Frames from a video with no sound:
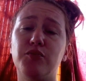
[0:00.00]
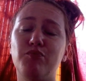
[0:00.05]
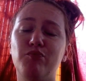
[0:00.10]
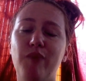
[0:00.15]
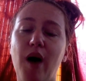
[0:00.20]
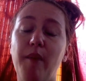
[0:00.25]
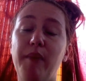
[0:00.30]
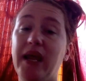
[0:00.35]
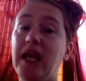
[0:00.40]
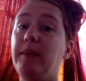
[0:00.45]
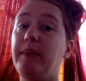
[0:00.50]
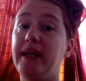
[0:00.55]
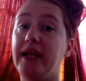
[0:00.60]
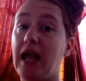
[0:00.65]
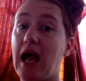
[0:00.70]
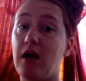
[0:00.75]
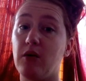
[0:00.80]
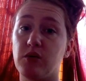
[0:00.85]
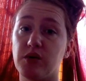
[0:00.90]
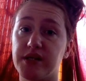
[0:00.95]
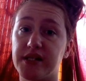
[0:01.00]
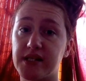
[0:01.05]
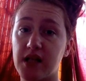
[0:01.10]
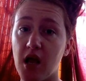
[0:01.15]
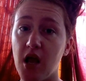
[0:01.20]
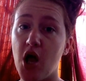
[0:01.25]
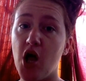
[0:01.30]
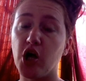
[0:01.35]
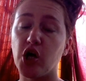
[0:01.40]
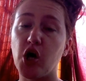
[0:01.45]
a baby. I was
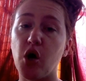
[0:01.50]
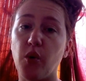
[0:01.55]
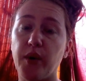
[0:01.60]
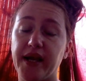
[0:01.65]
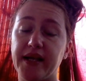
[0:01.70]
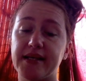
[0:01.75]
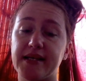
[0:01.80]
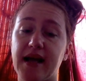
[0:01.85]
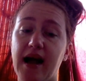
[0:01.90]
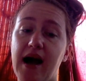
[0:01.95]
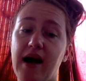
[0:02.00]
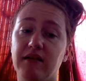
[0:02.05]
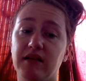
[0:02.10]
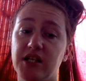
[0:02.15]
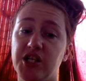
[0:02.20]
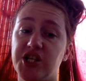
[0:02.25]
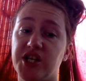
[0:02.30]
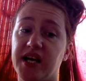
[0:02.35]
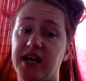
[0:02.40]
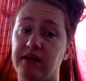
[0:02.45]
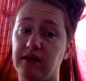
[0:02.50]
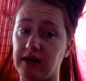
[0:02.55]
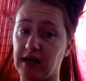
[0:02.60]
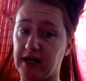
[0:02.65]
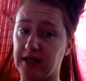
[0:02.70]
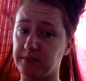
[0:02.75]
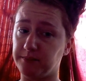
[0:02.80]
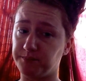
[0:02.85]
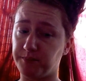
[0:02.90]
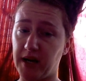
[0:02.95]
going to college and I got